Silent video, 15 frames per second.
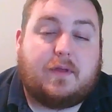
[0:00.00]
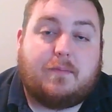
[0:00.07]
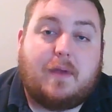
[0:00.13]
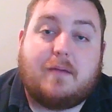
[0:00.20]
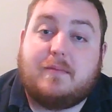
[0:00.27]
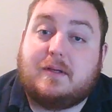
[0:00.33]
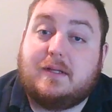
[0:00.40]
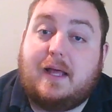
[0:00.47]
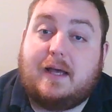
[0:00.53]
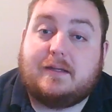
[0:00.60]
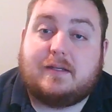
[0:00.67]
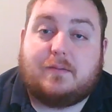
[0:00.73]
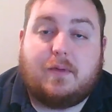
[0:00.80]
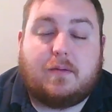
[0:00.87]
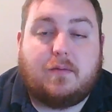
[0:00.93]
It may be
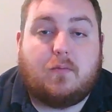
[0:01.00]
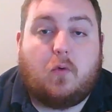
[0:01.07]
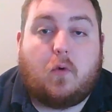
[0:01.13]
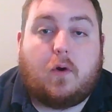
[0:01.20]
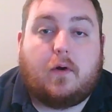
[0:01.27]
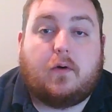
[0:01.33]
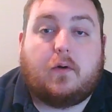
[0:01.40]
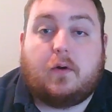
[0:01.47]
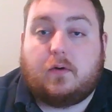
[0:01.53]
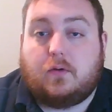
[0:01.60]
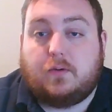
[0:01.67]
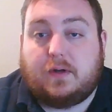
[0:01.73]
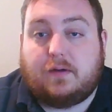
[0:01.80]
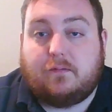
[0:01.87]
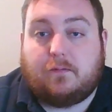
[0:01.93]
less, it may be more,
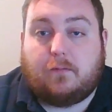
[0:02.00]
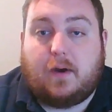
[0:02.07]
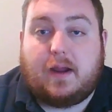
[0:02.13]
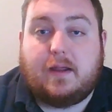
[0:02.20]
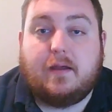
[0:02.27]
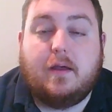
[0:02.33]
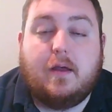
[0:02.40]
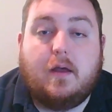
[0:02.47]
including freight,